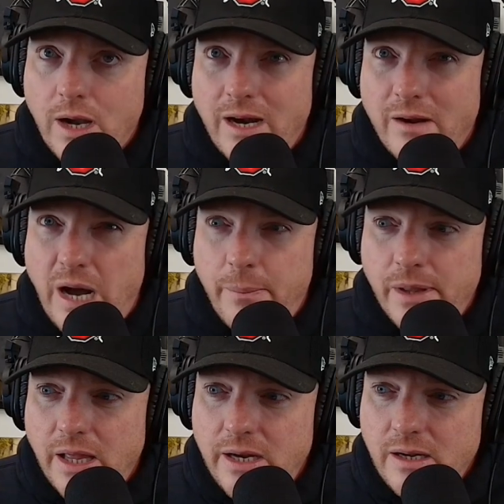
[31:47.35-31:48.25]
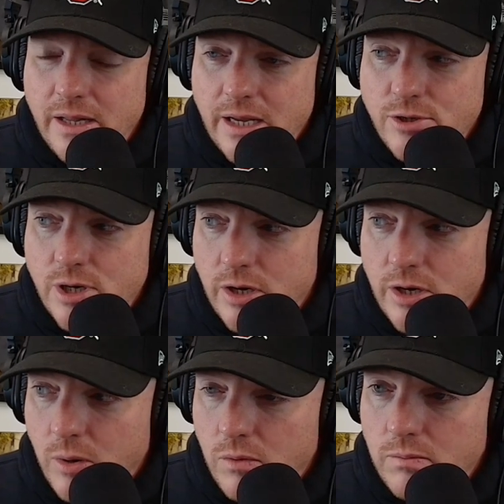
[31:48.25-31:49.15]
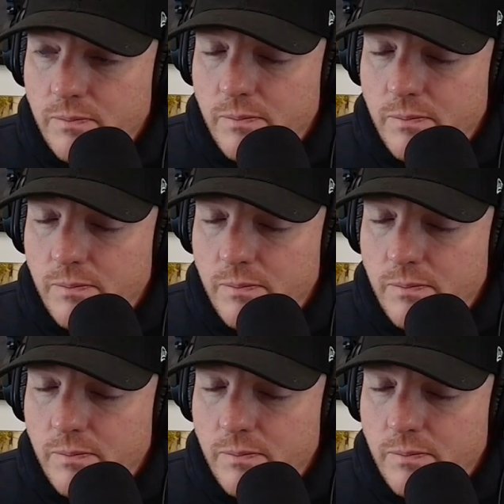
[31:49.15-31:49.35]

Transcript: kind of populated in the engineering